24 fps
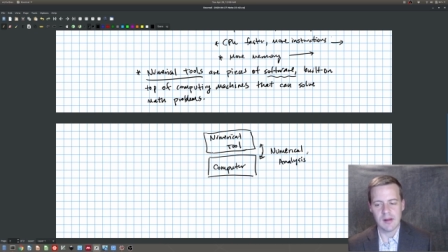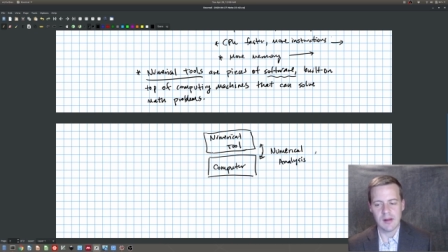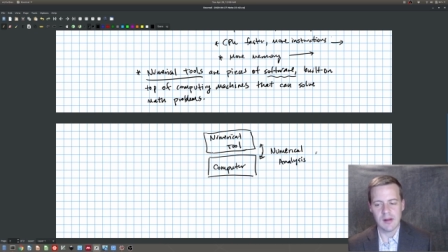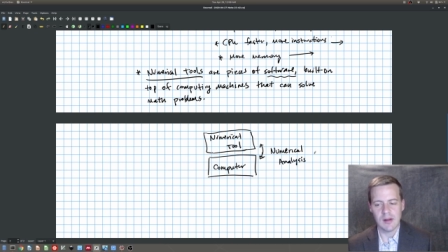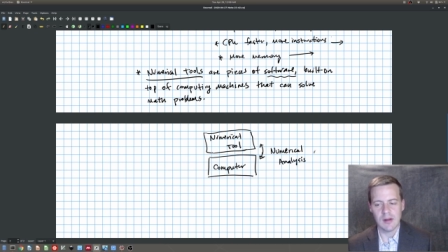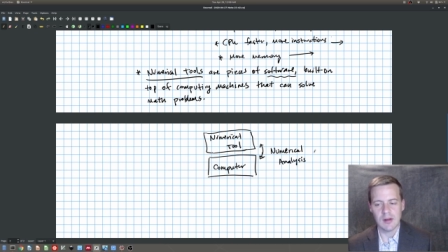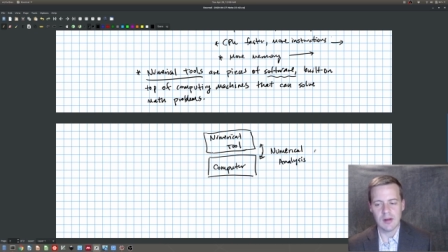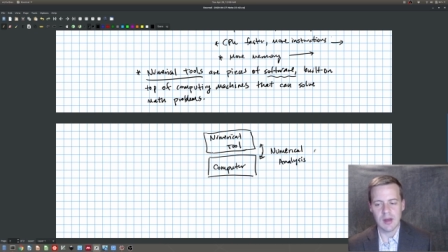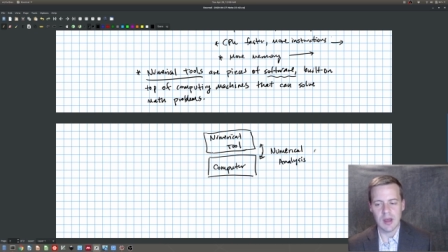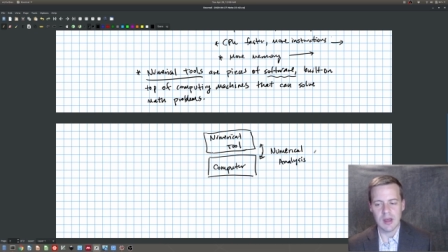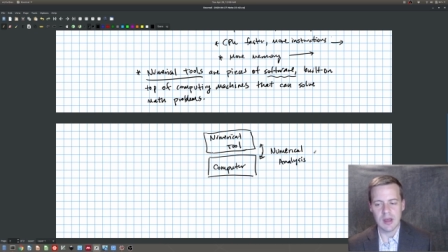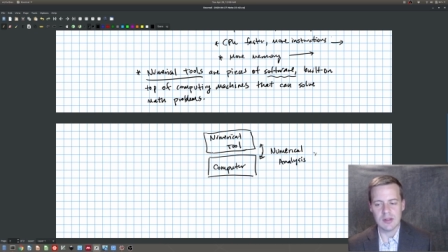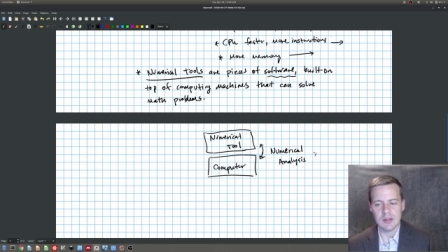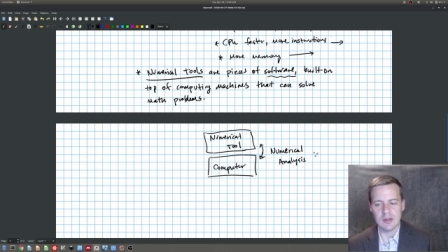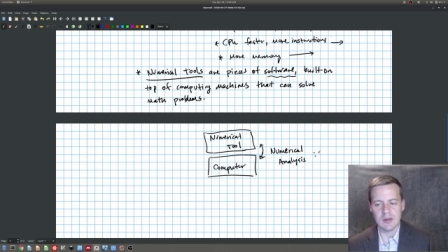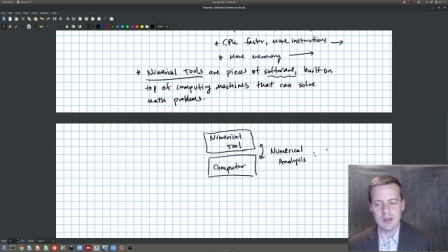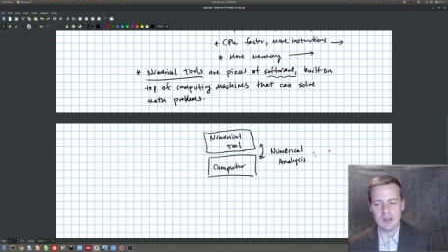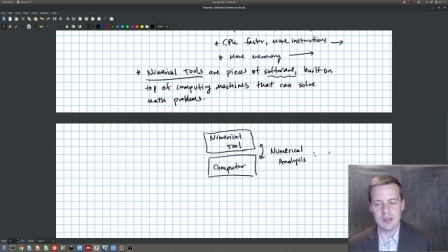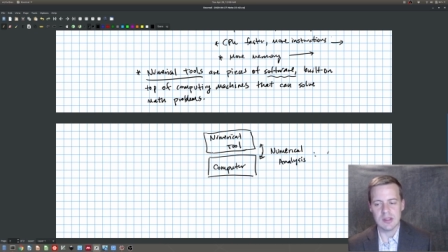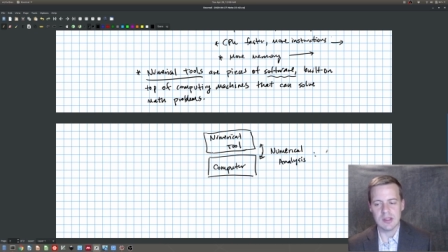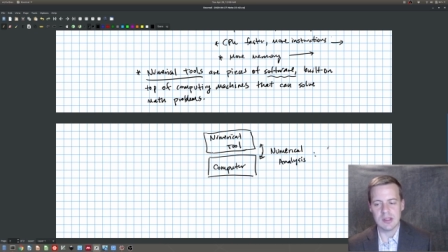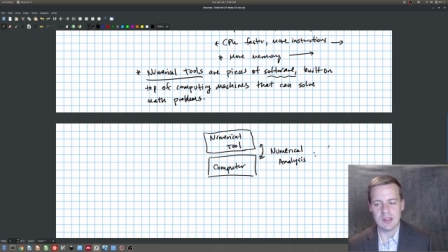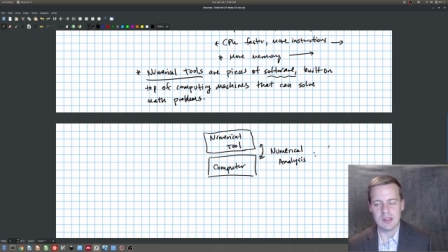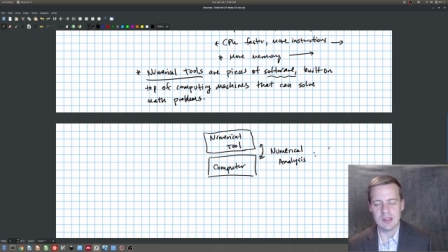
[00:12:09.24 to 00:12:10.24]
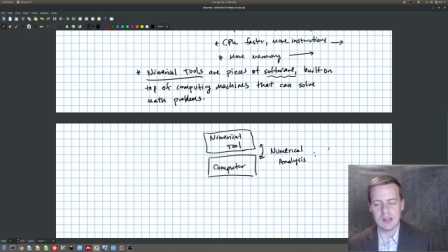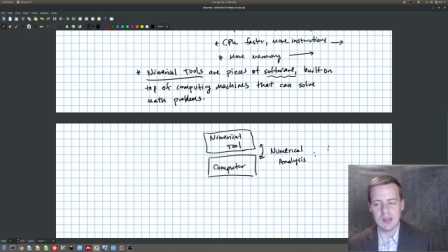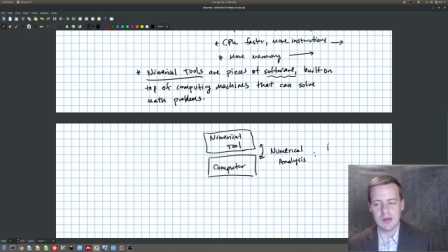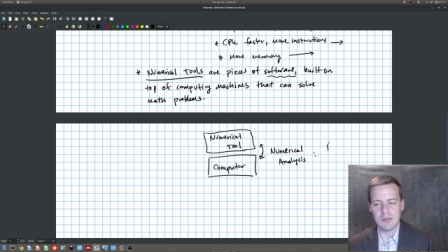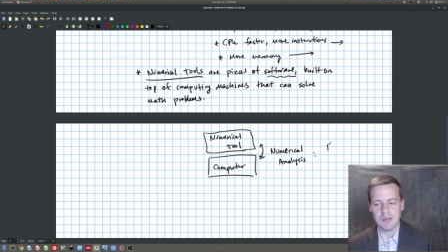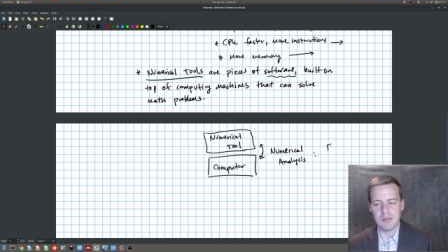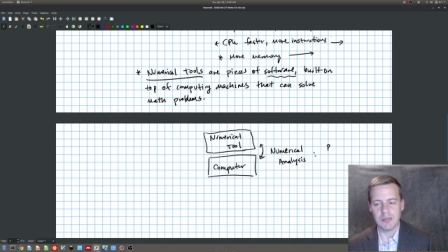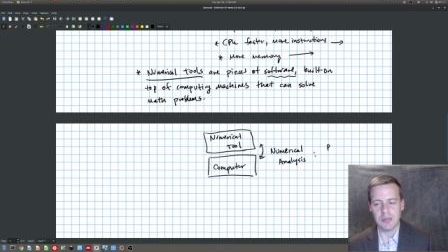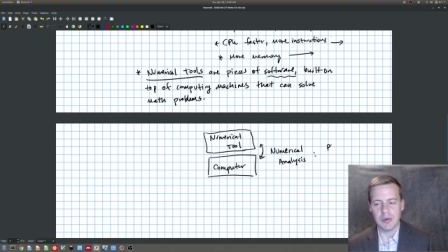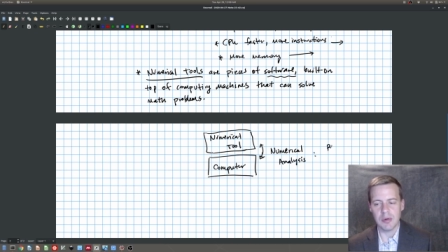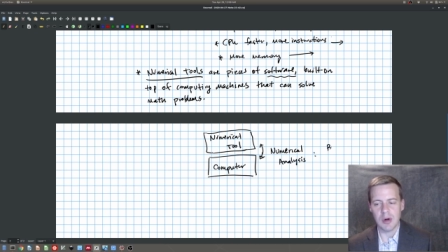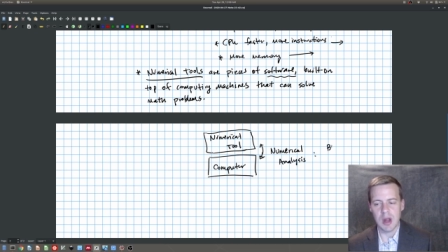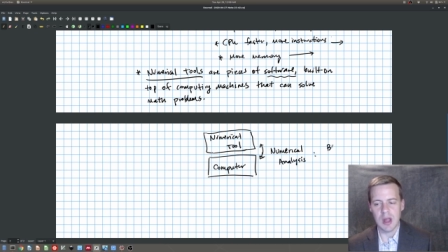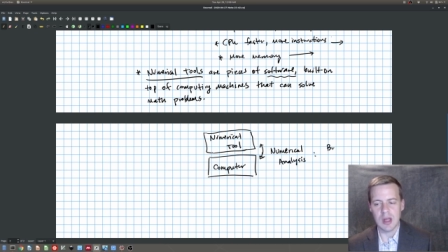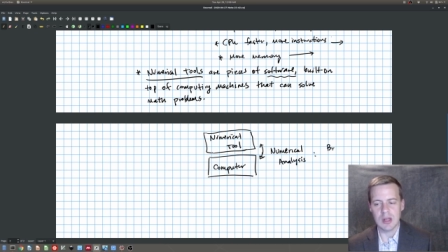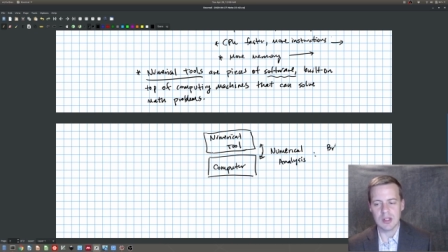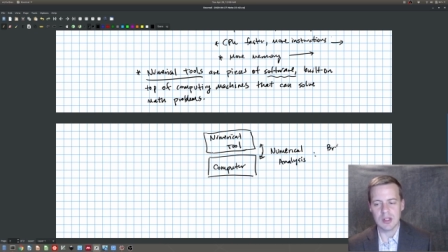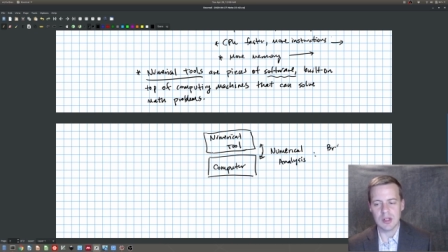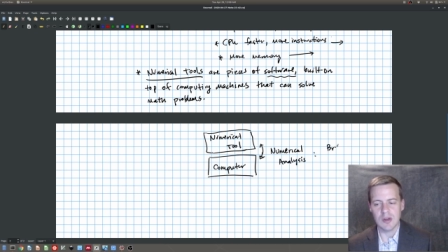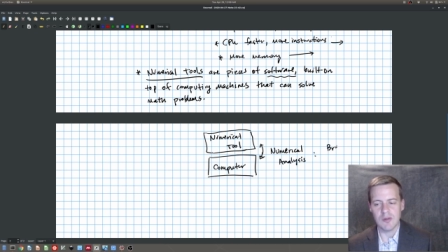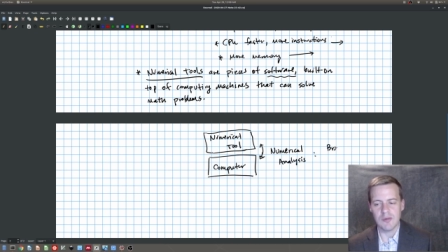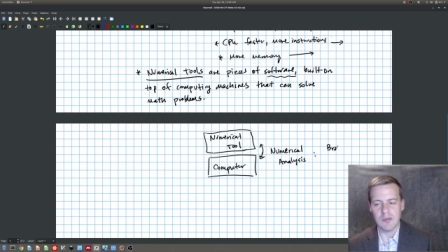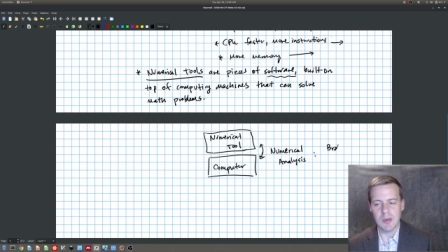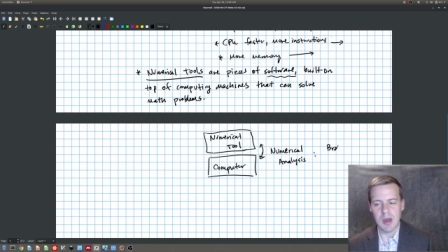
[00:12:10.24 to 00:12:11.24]
Okay, so this is the branch
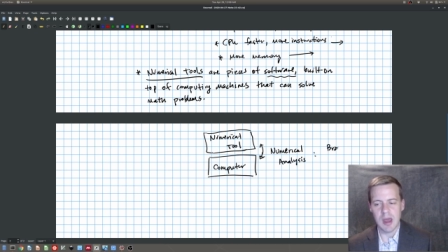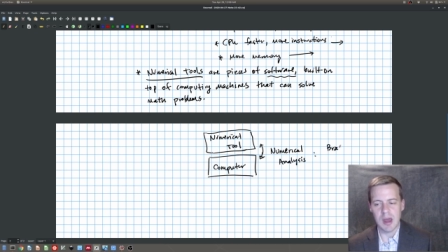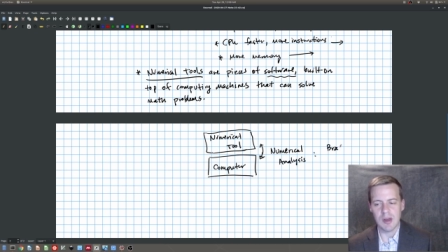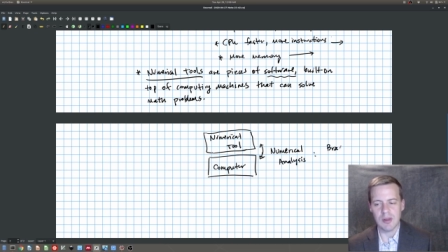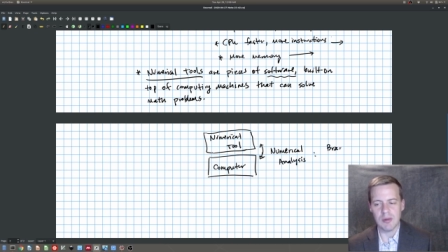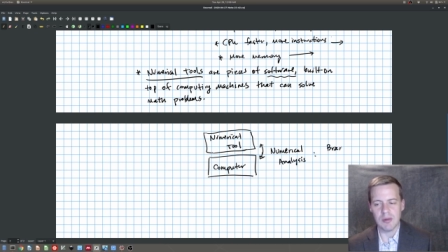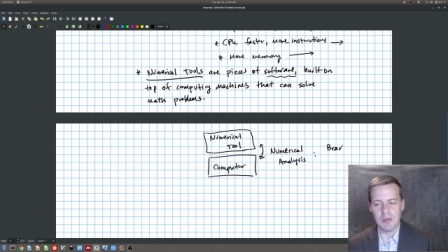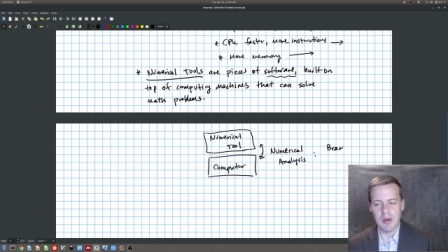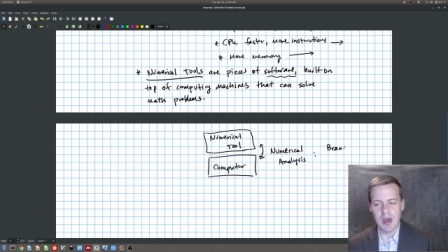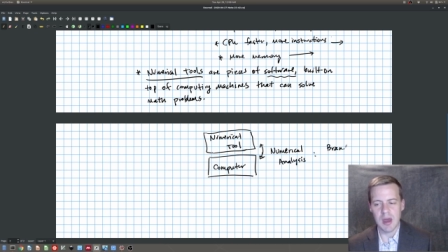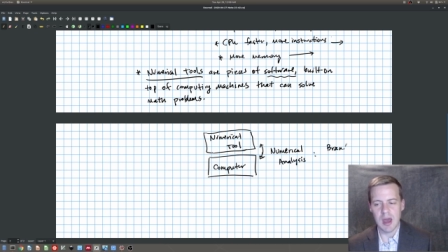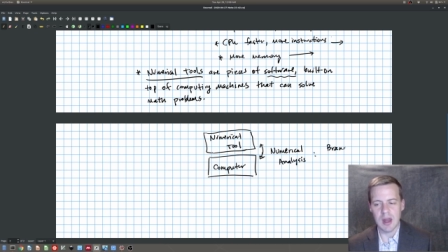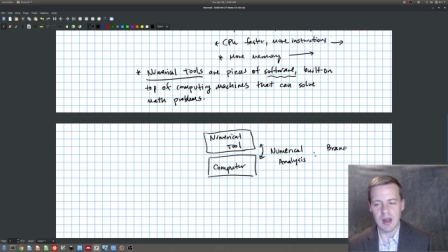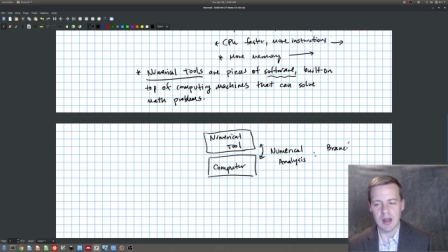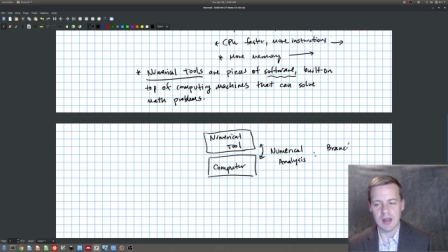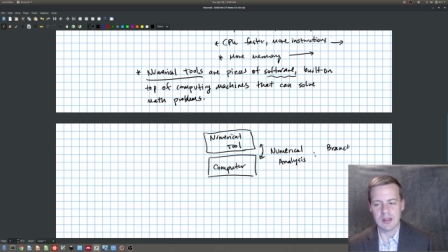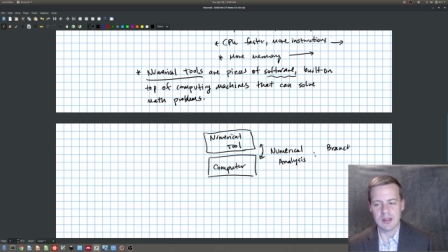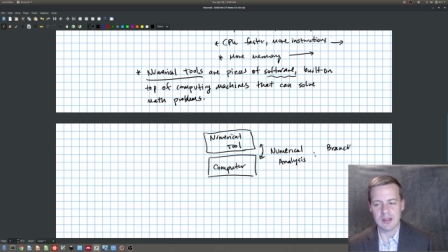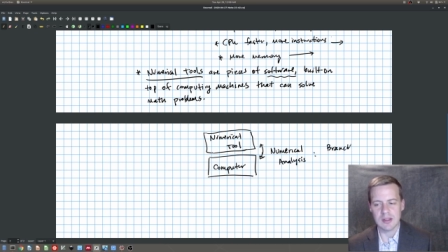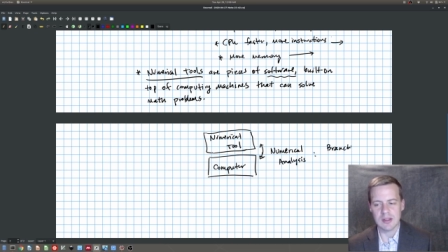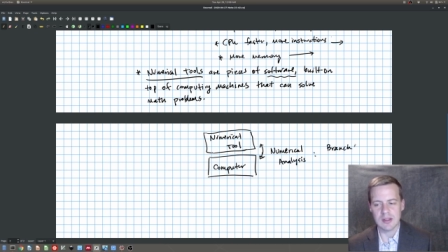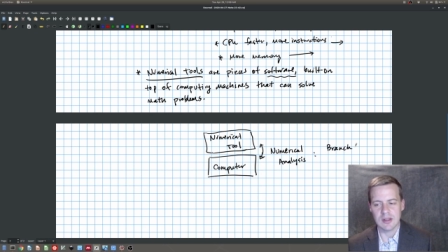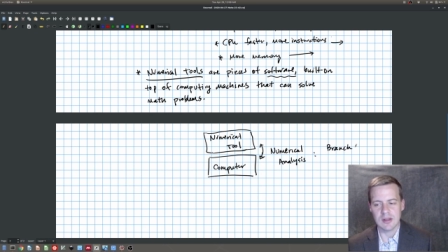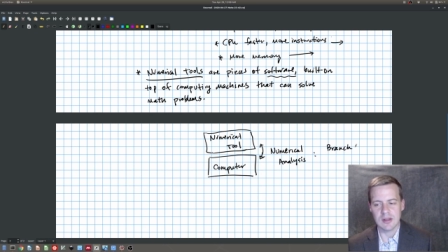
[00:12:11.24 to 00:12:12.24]
of mathematics